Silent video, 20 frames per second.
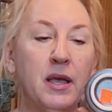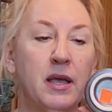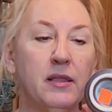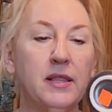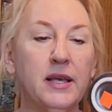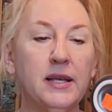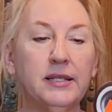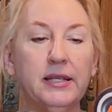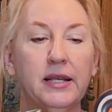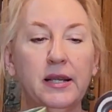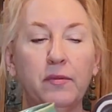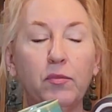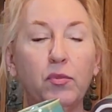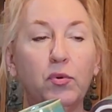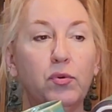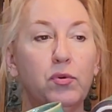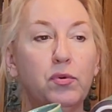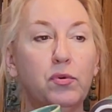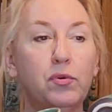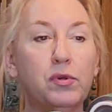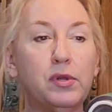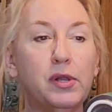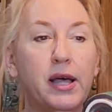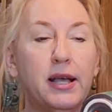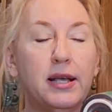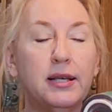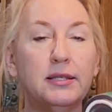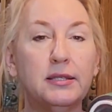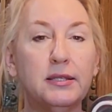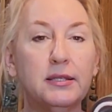And that Tenmoku
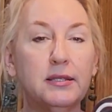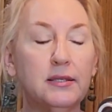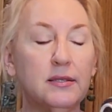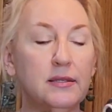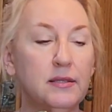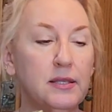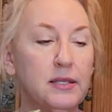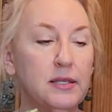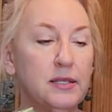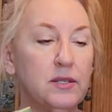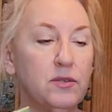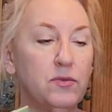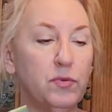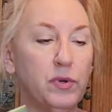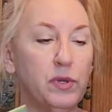glaze, this is